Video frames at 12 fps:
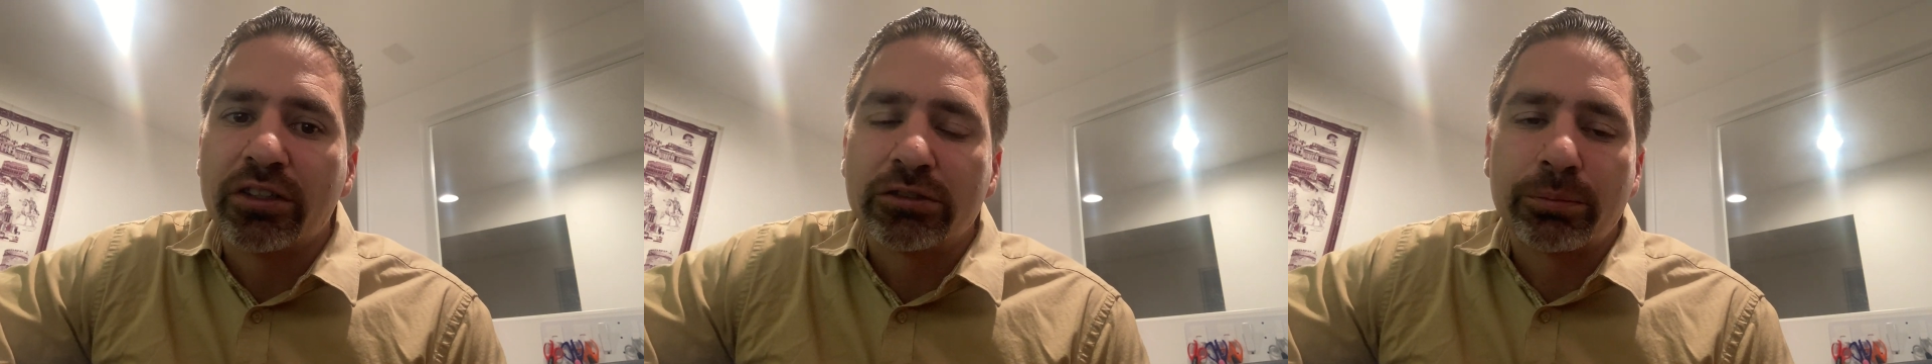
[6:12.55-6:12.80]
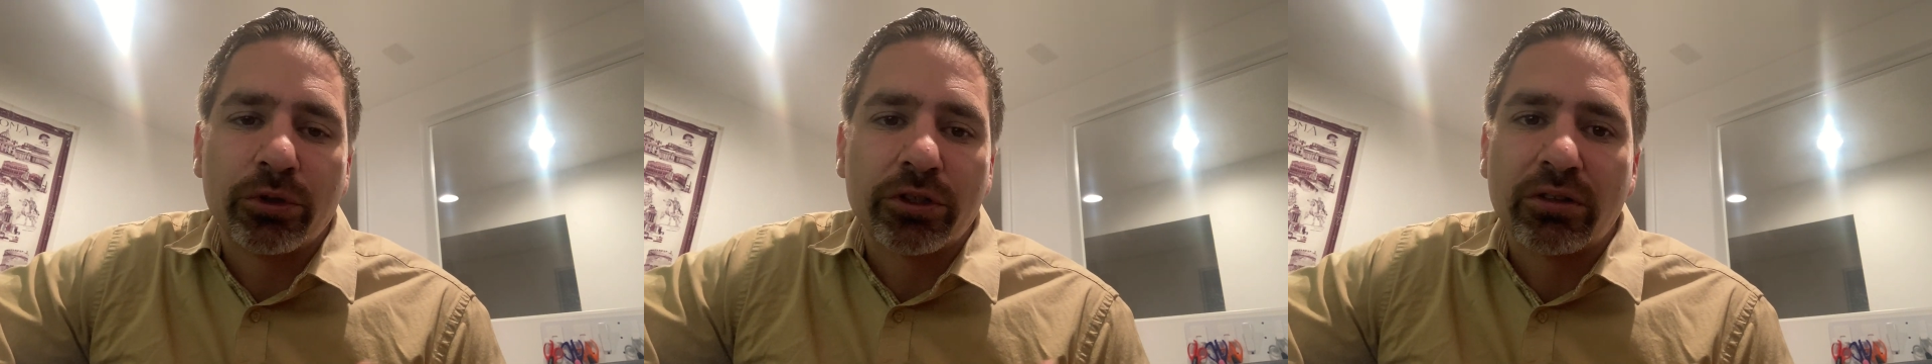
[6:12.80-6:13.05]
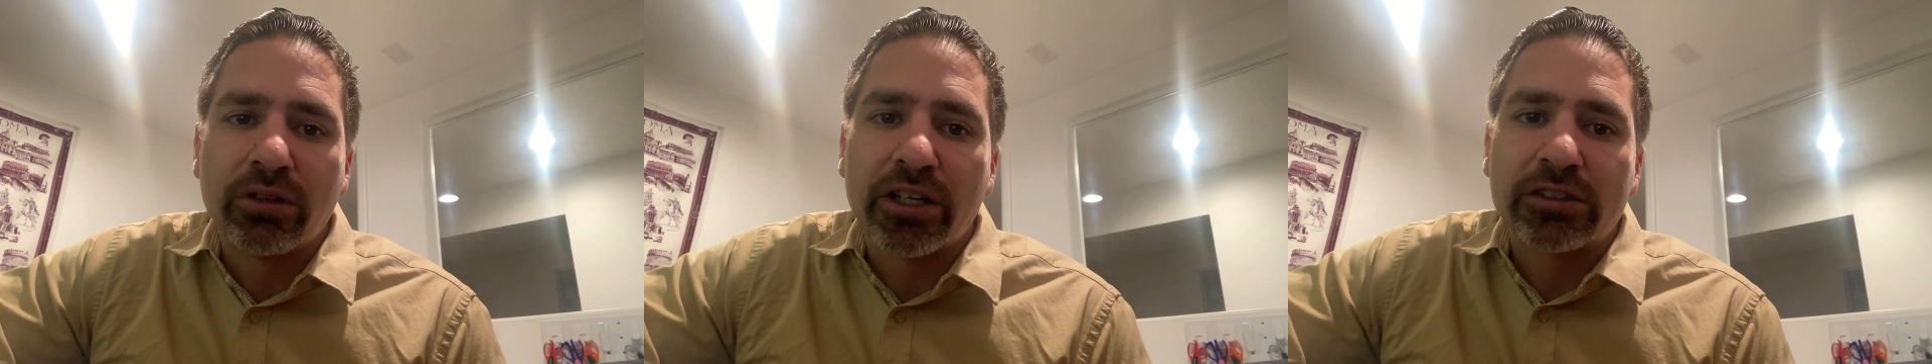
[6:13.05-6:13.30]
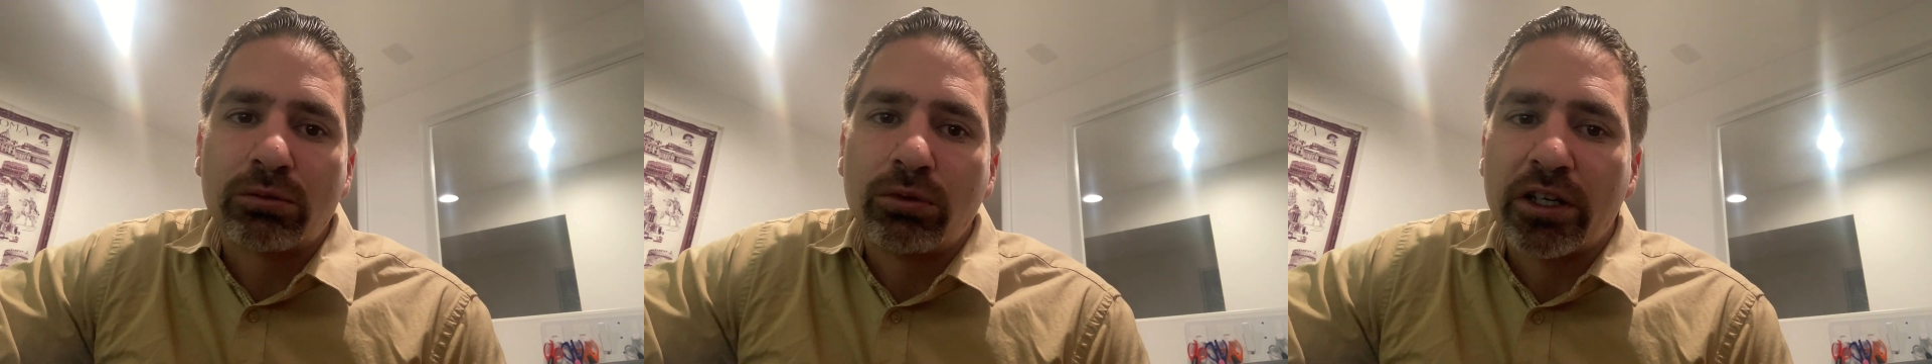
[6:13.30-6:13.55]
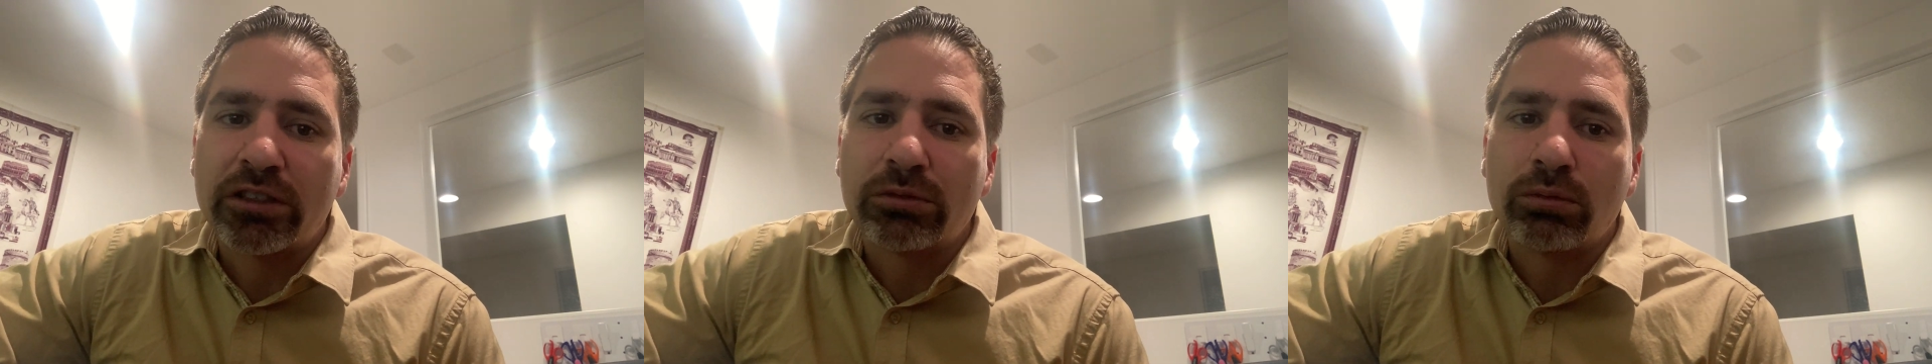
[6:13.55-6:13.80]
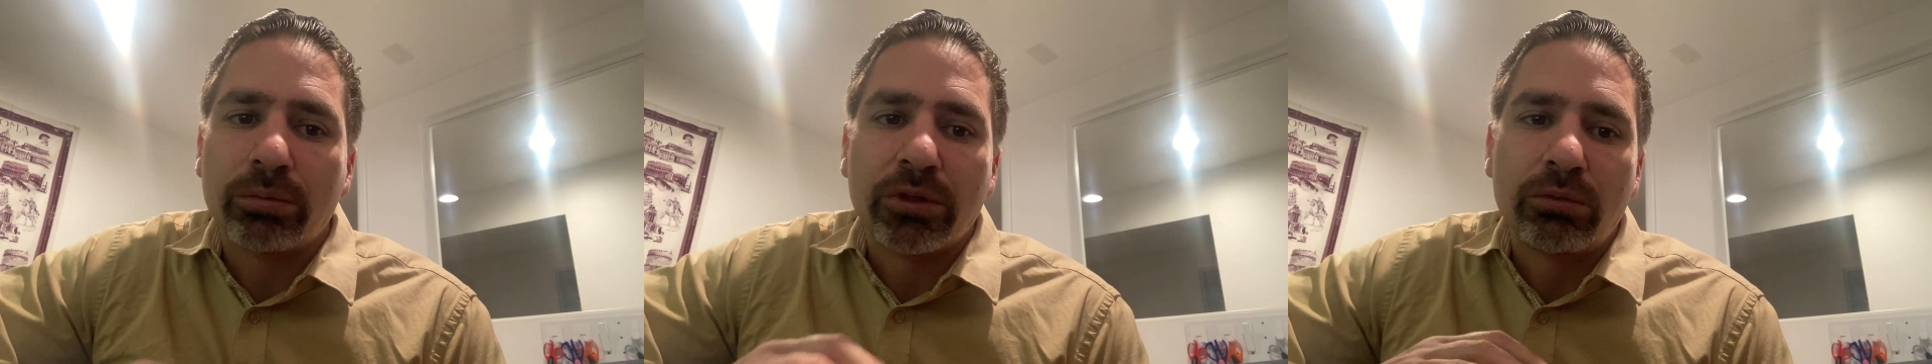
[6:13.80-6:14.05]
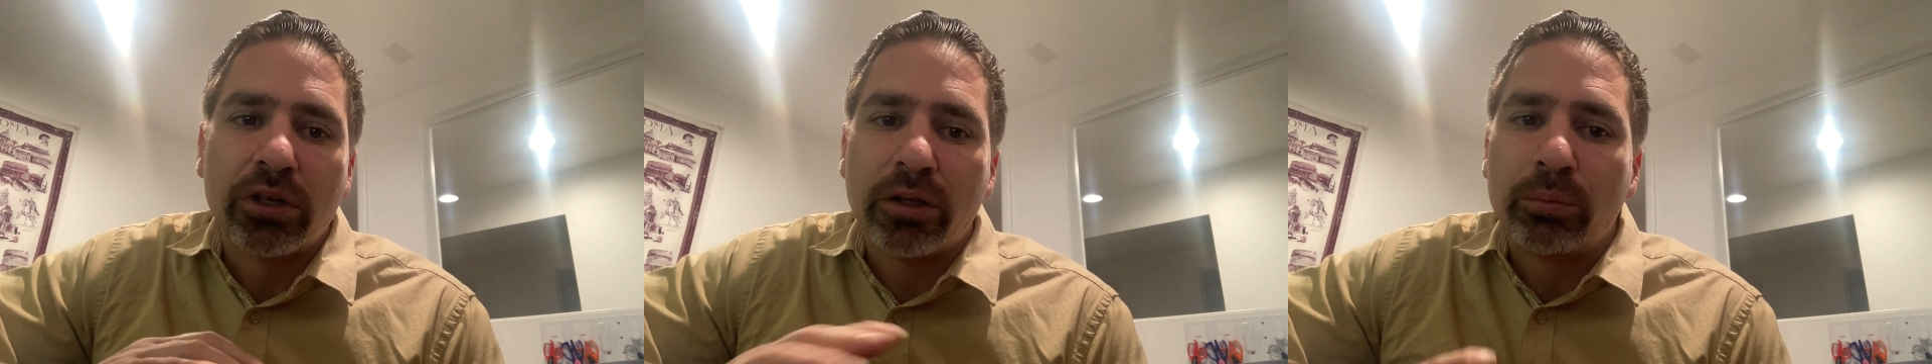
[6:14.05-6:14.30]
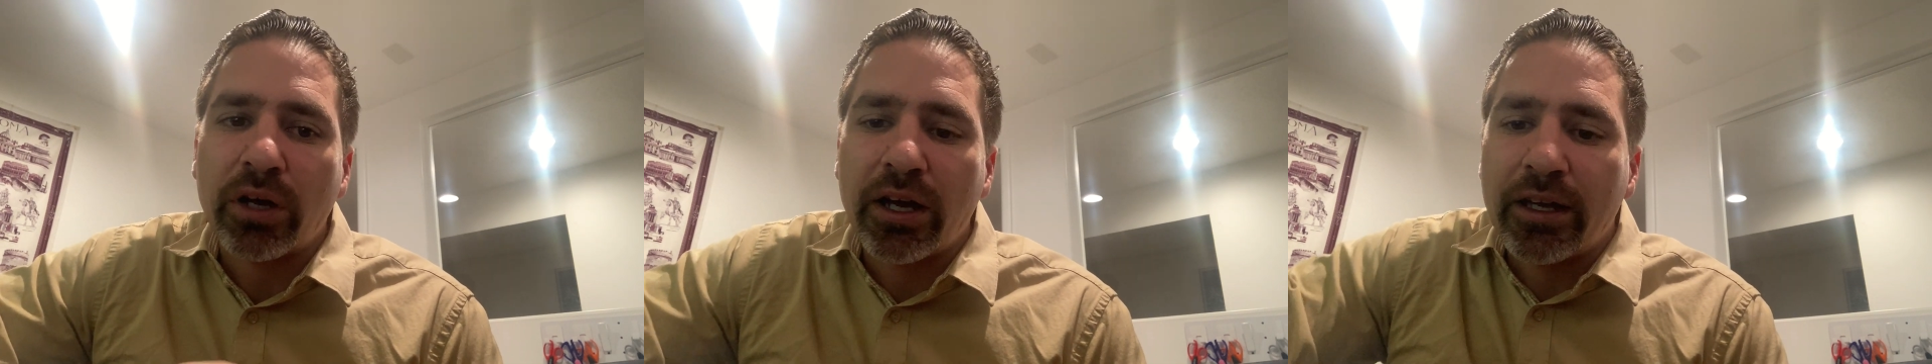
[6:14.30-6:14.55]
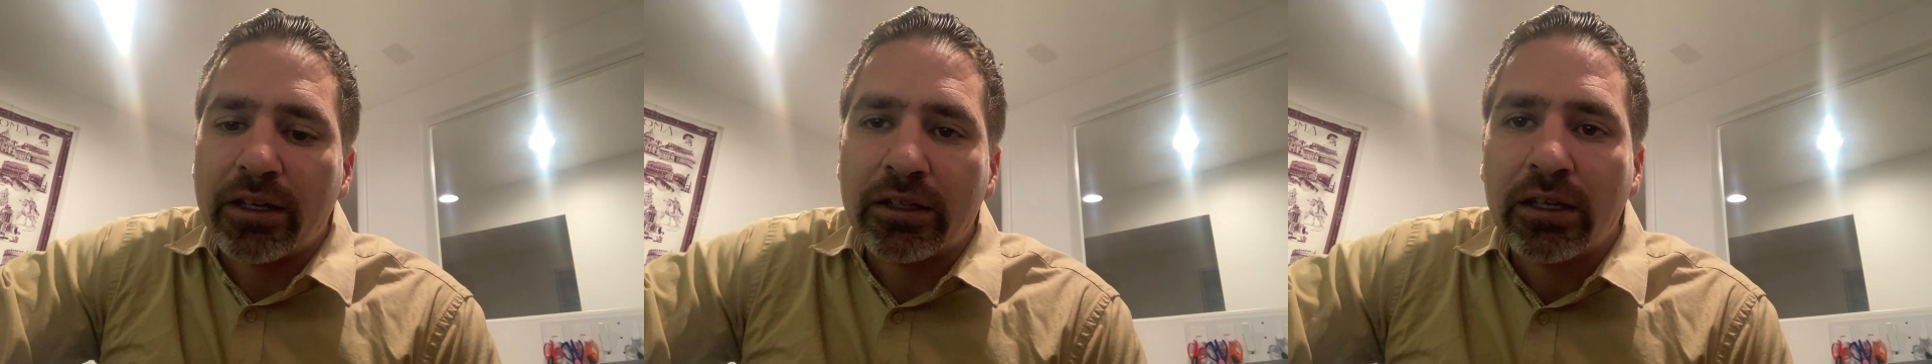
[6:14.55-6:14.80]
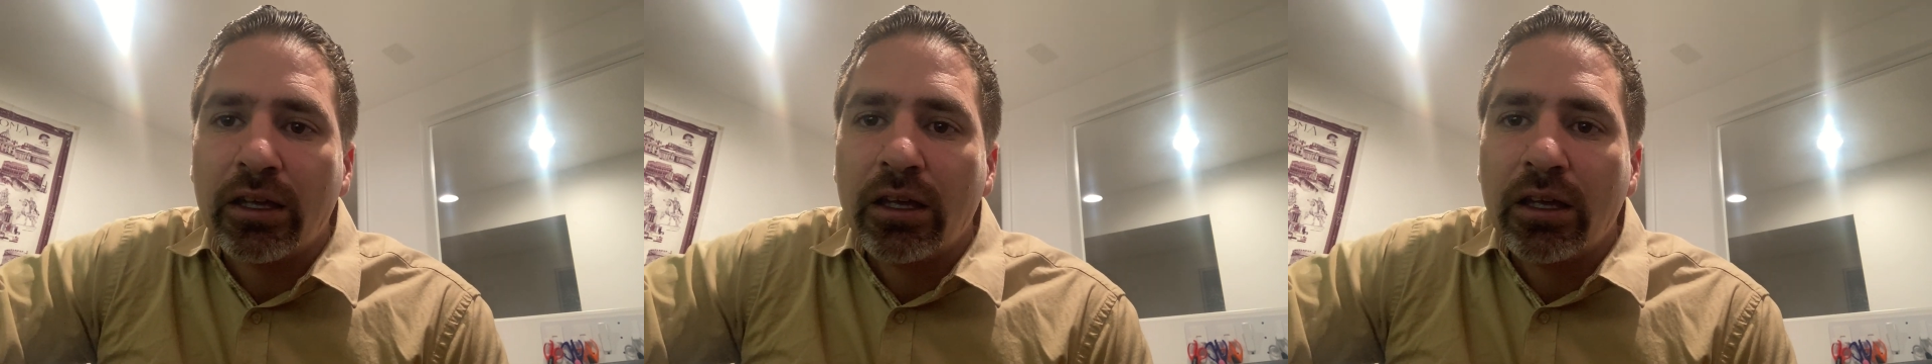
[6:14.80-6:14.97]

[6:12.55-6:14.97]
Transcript: His book Lex Rex will be read by